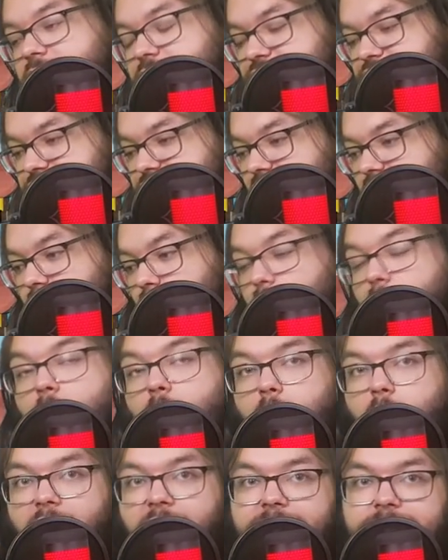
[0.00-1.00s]
So
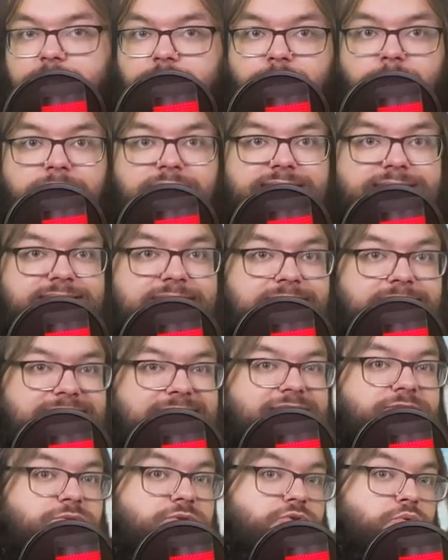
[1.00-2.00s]
why do I think
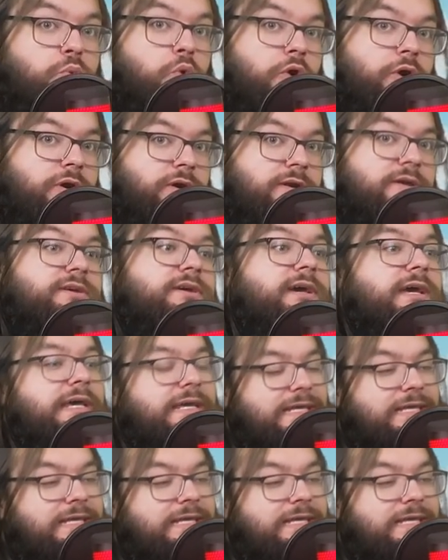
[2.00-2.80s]
this would work?